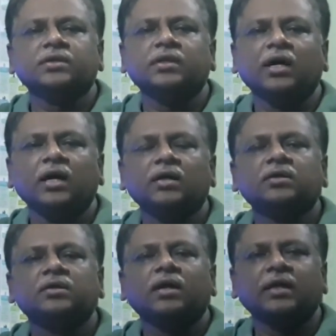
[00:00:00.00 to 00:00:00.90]
the
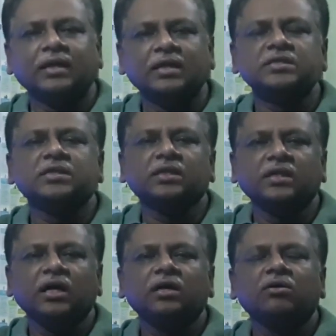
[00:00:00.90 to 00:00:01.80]
releasing
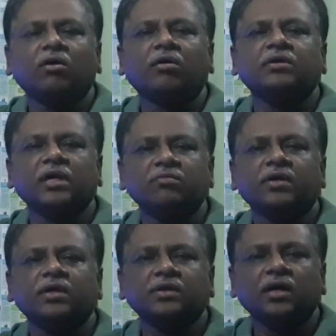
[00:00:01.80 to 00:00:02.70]
the or
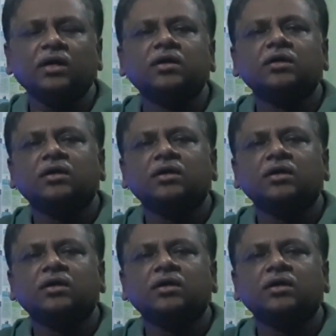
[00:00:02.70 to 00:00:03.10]
delivering the